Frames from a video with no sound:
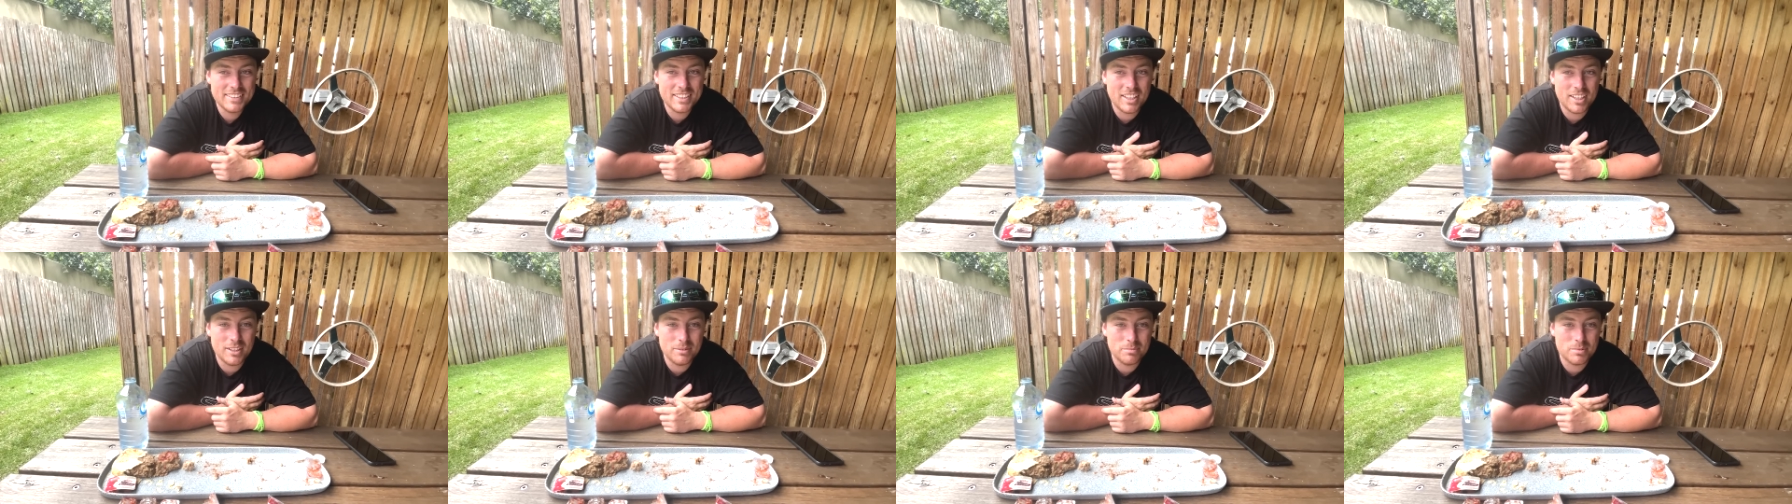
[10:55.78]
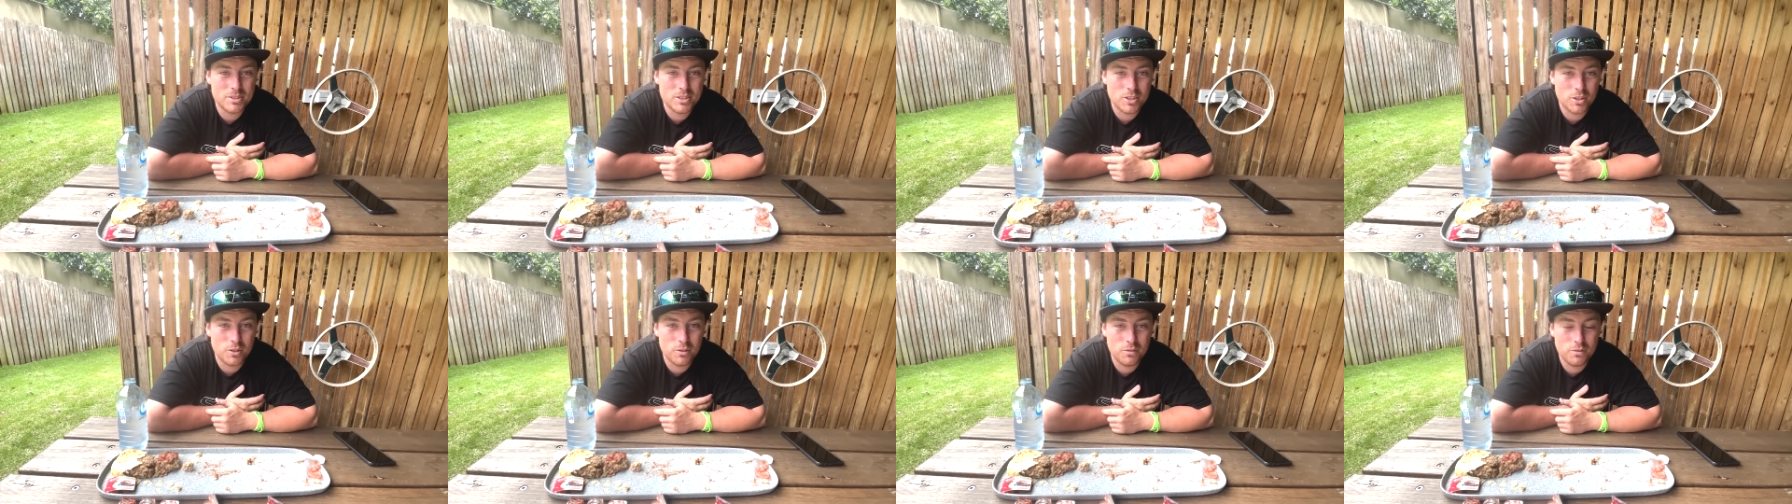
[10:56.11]
I'm
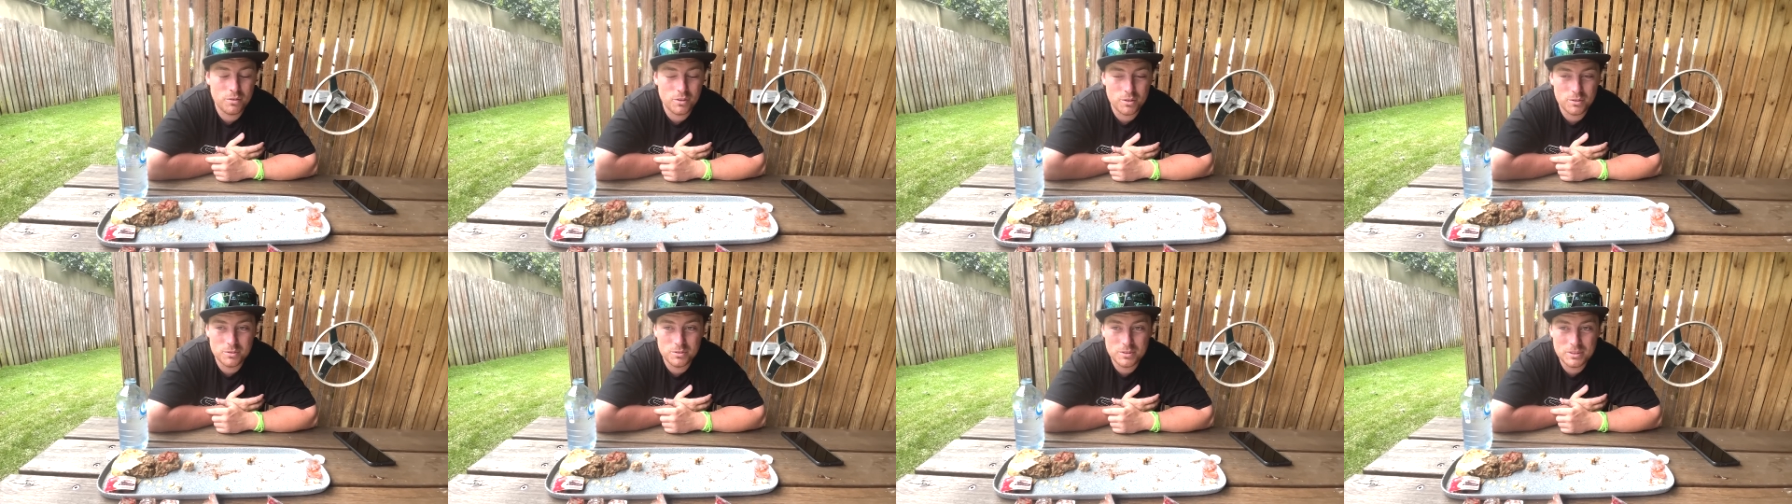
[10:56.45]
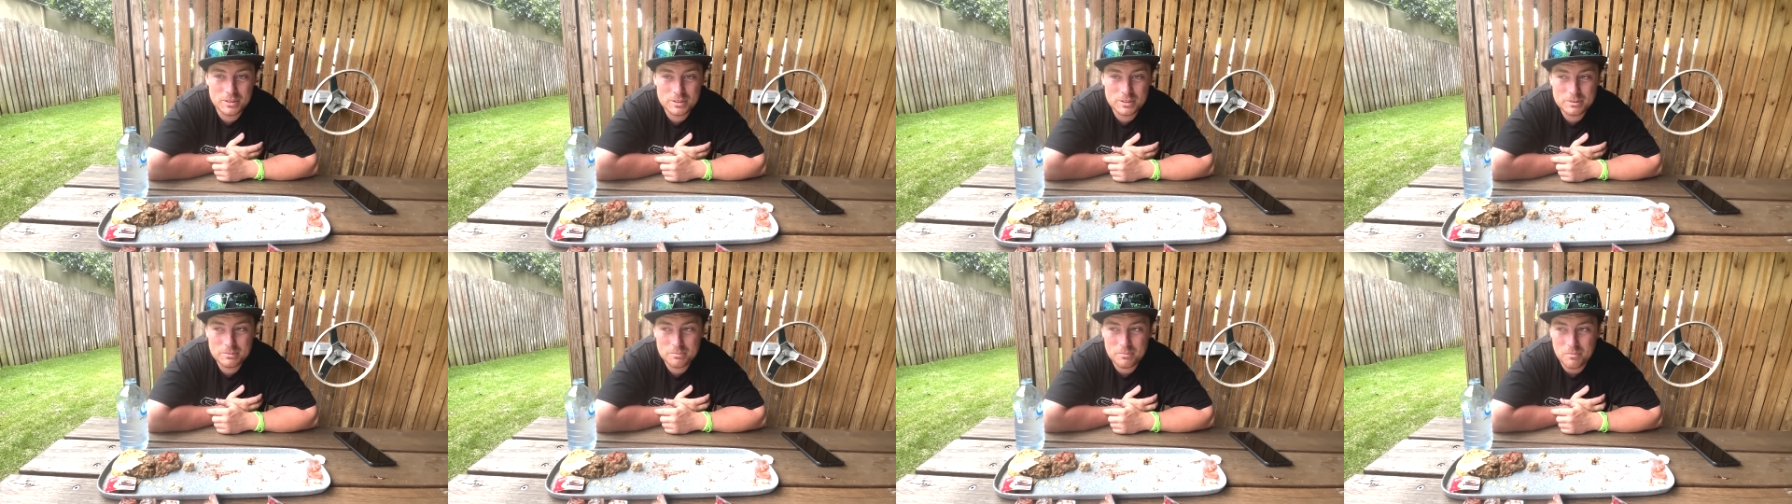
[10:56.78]
so full.
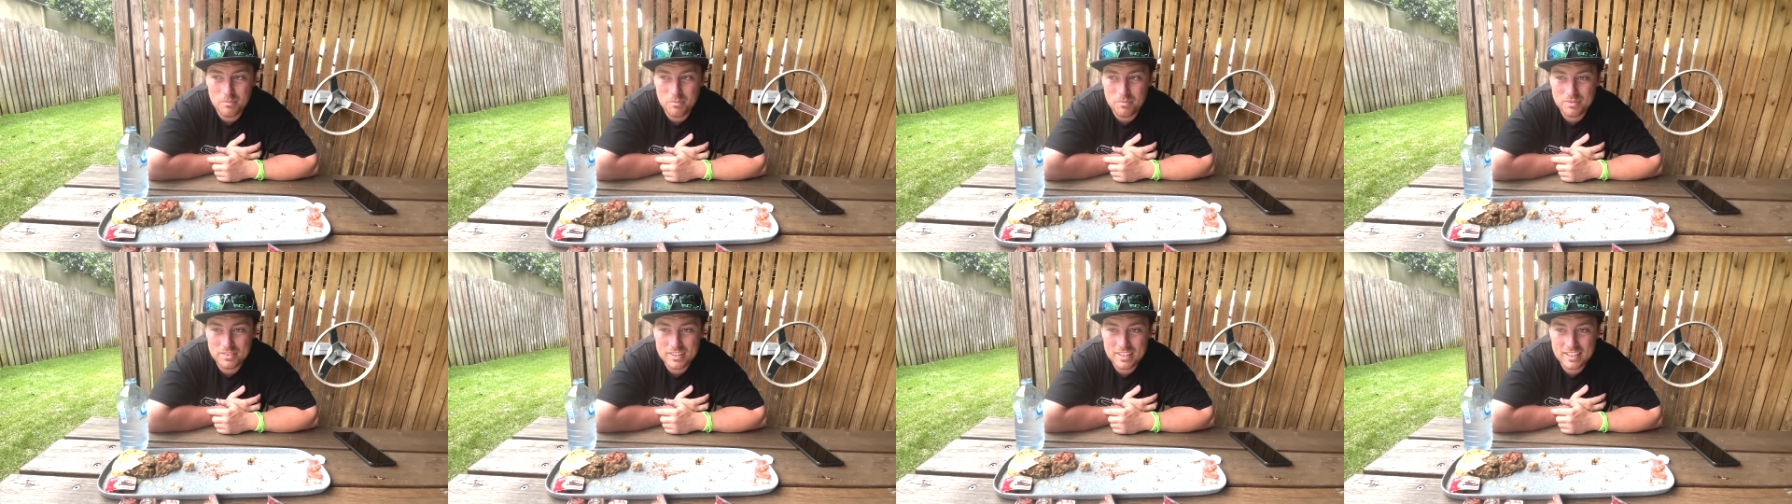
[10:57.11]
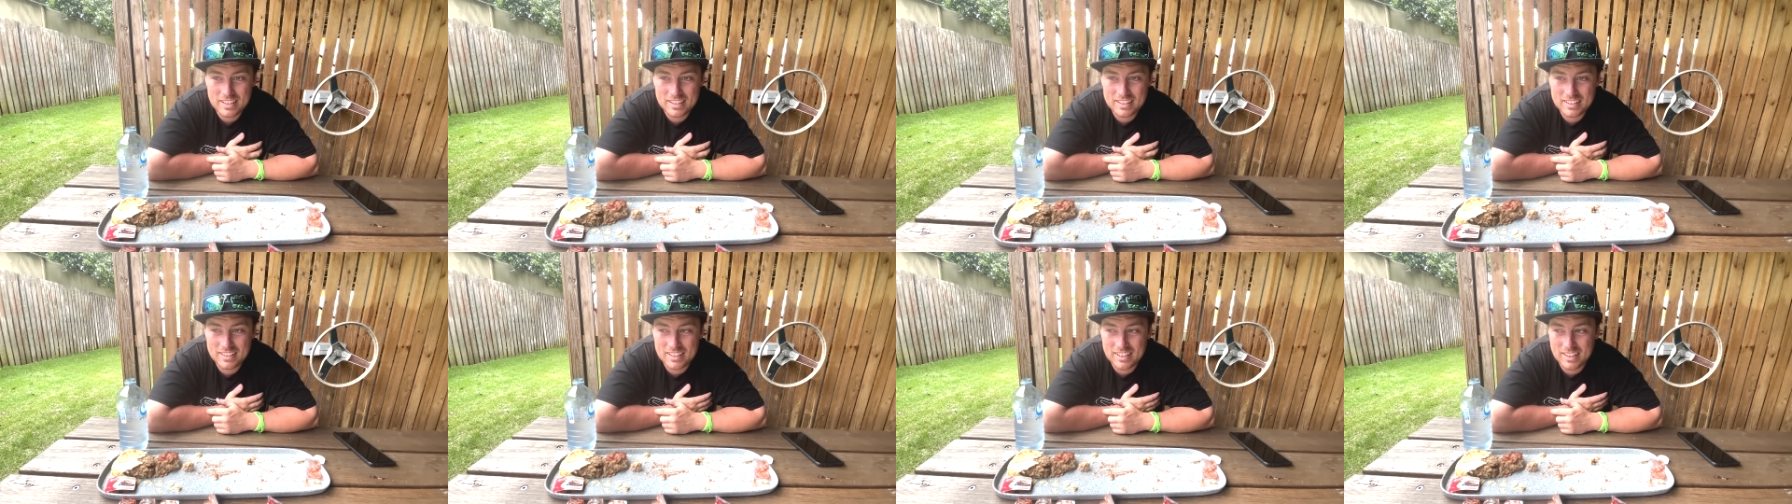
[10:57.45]

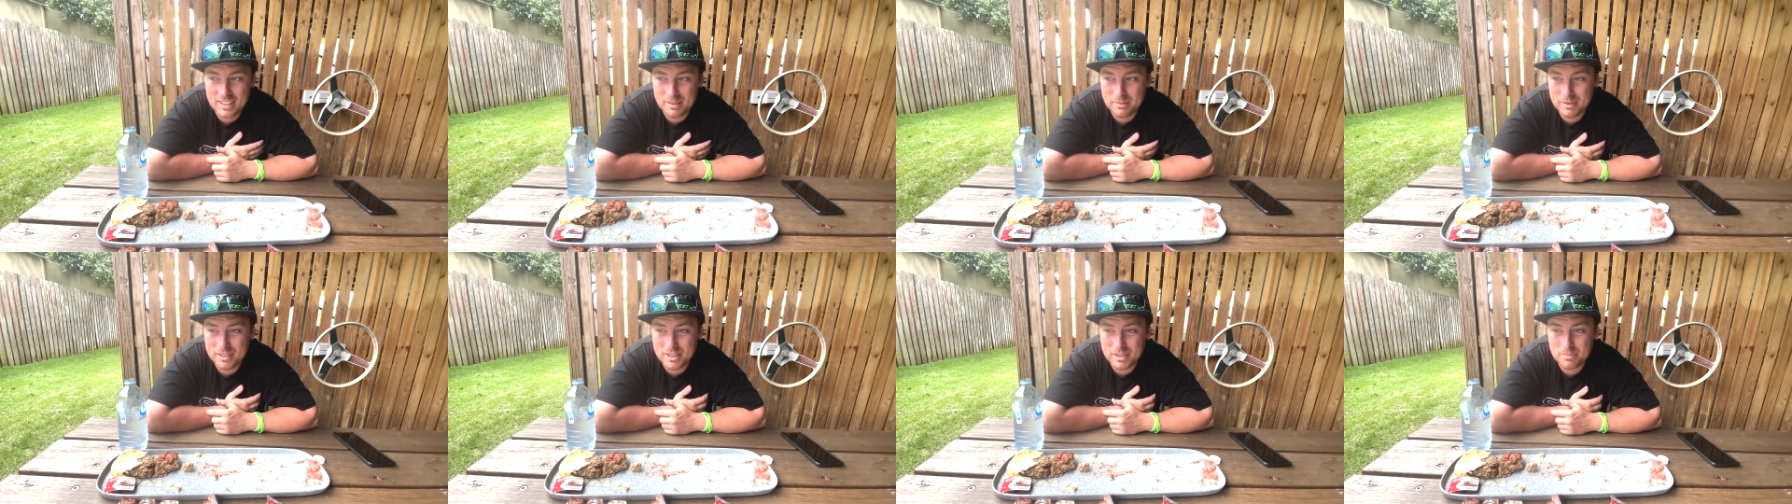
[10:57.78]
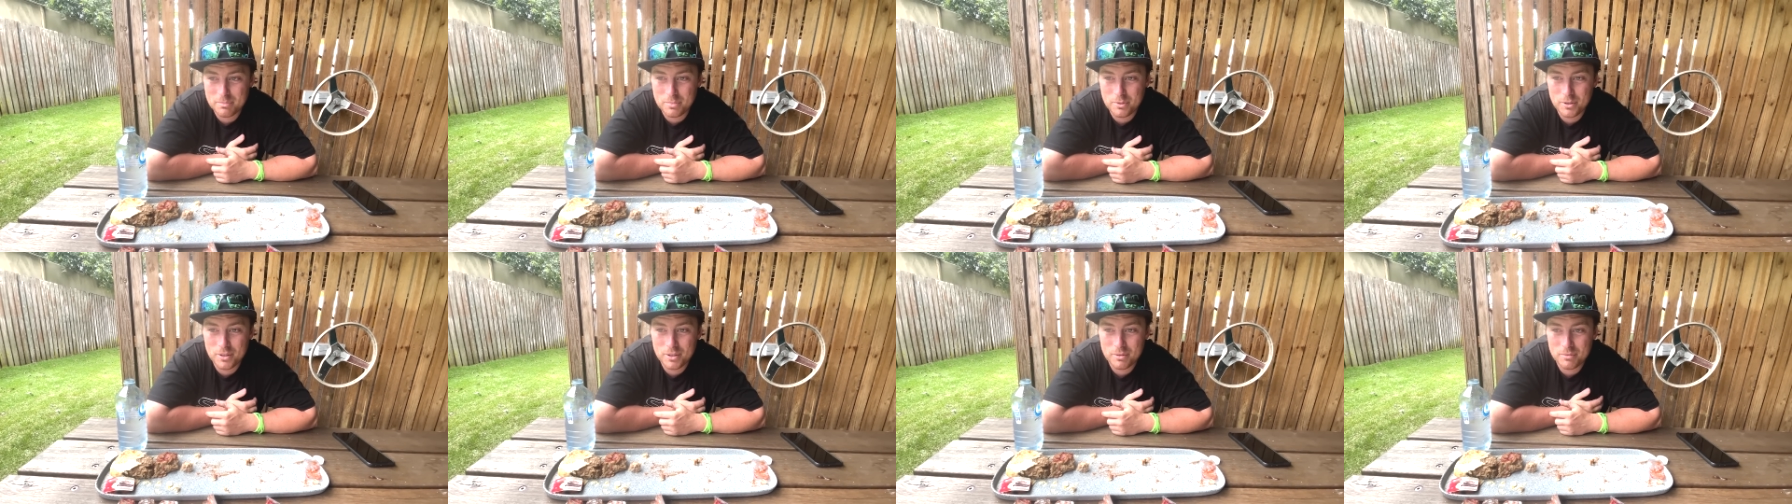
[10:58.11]
I'm at the
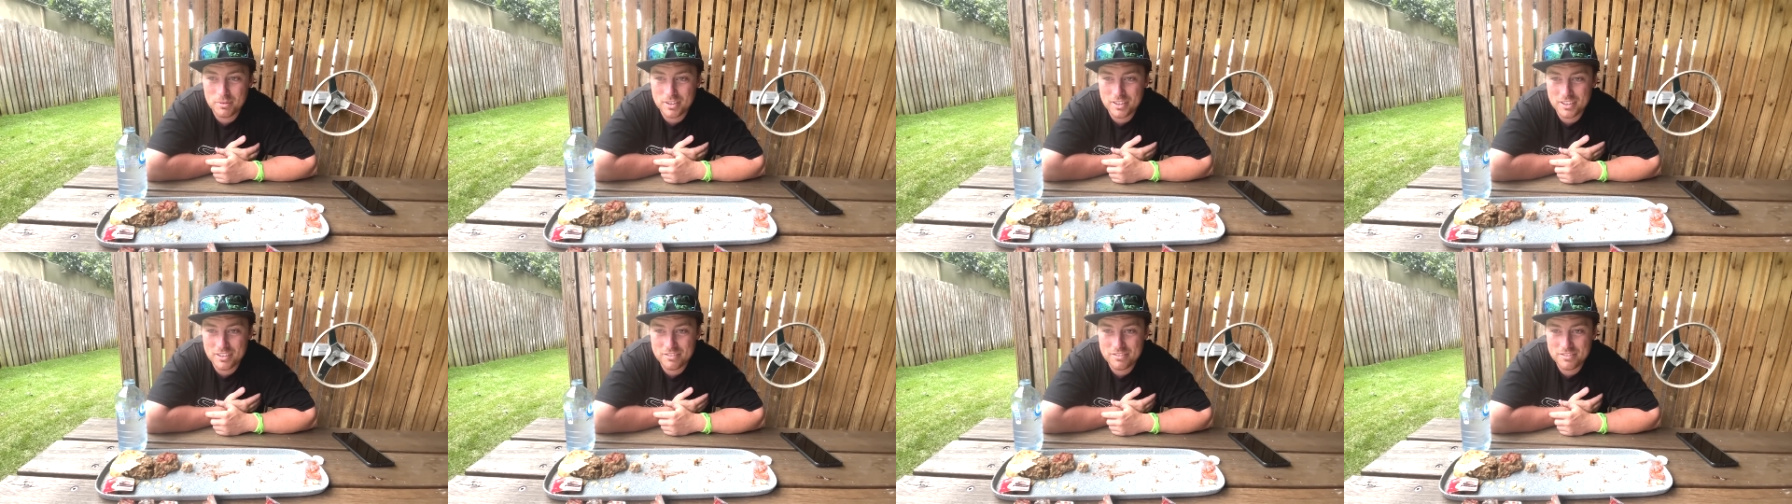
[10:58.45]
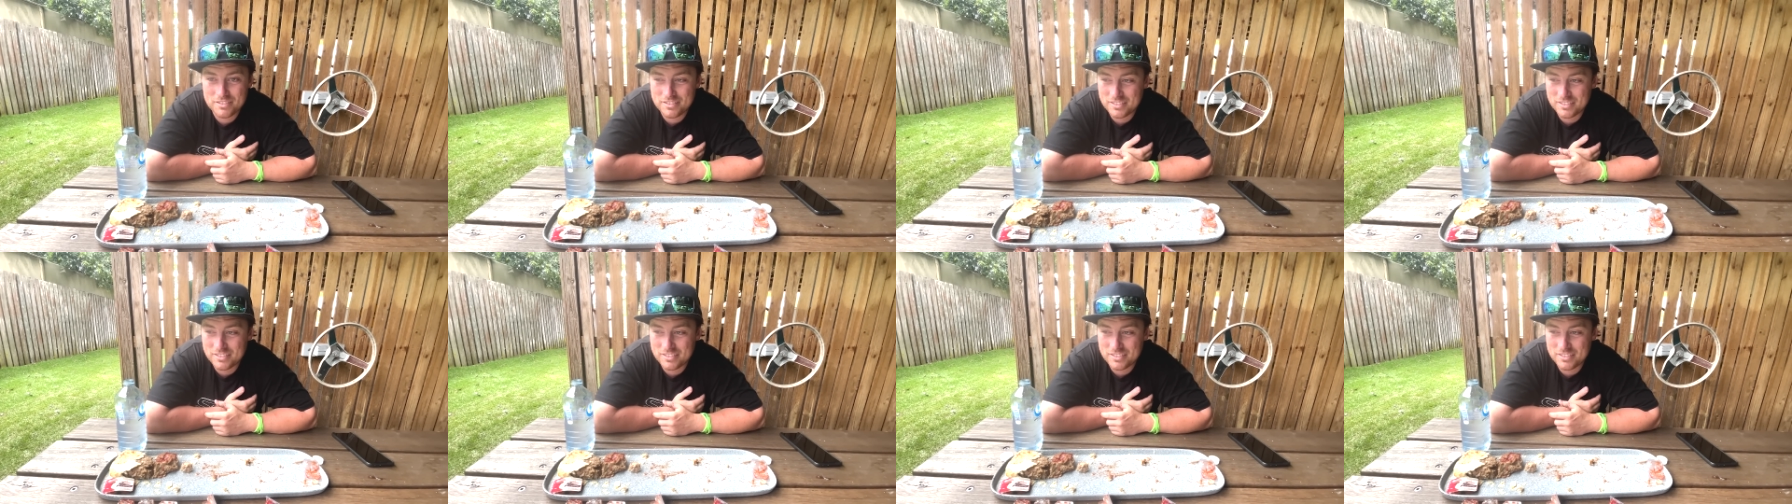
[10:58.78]
point where if